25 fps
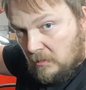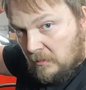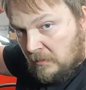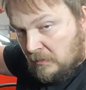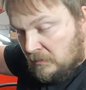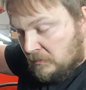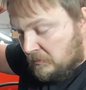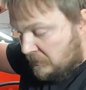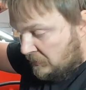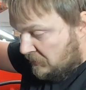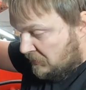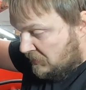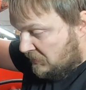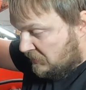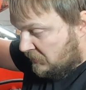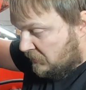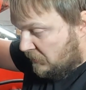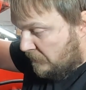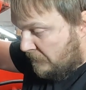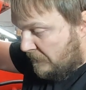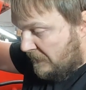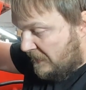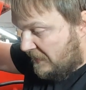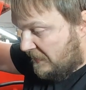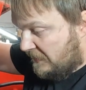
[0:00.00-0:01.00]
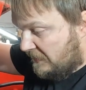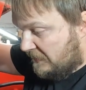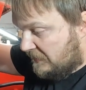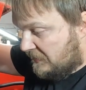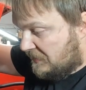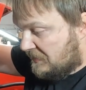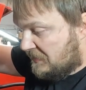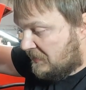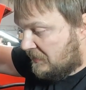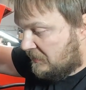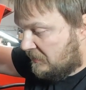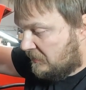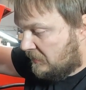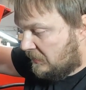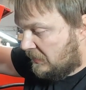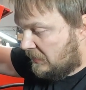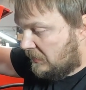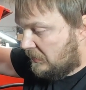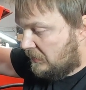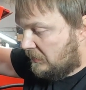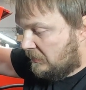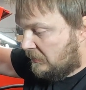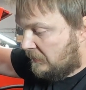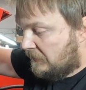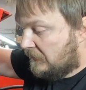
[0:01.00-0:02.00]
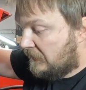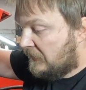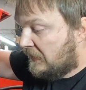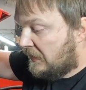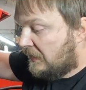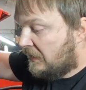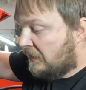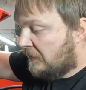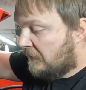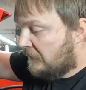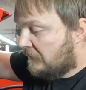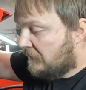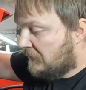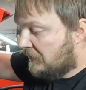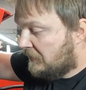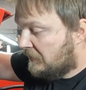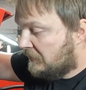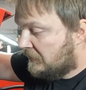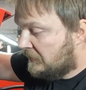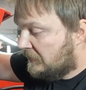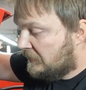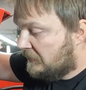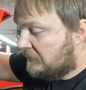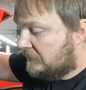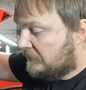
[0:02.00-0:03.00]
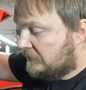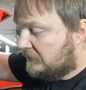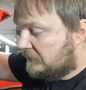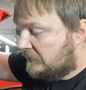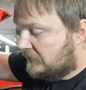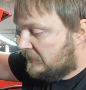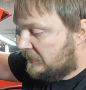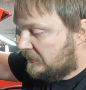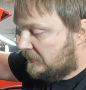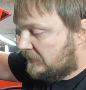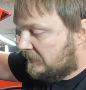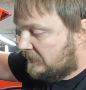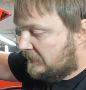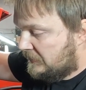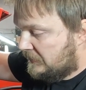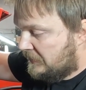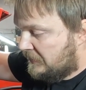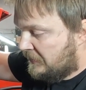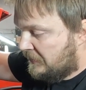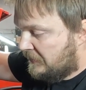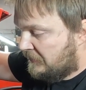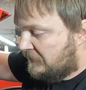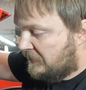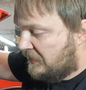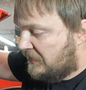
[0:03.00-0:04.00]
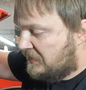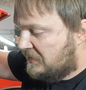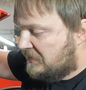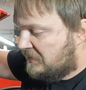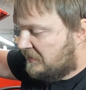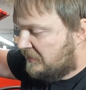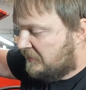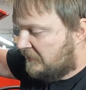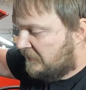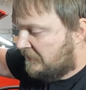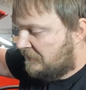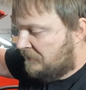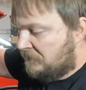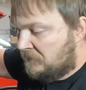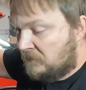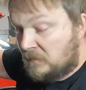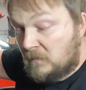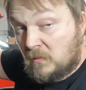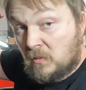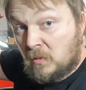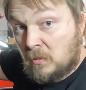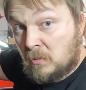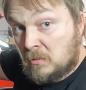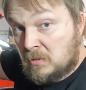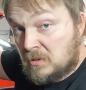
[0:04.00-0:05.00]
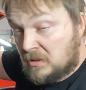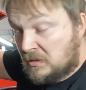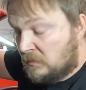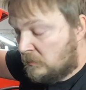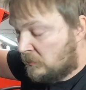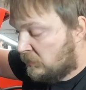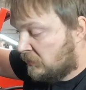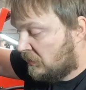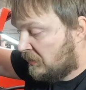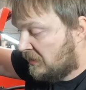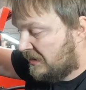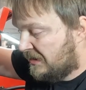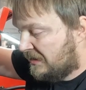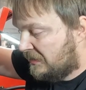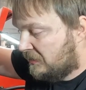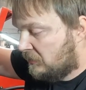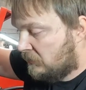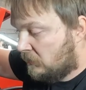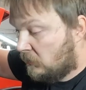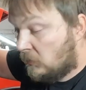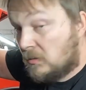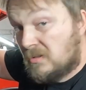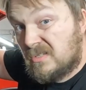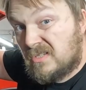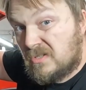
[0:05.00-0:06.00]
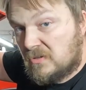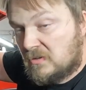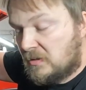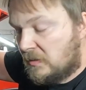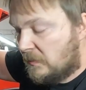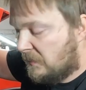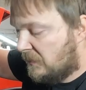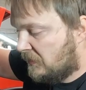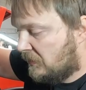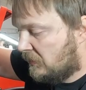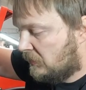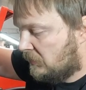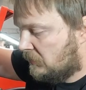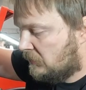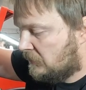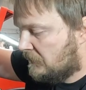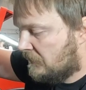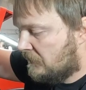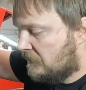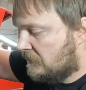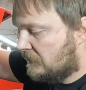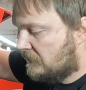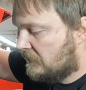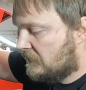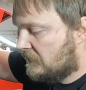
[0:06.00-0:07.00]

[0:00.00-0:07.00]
the, those little pegs that have the, the threads in them, those can break or strip out.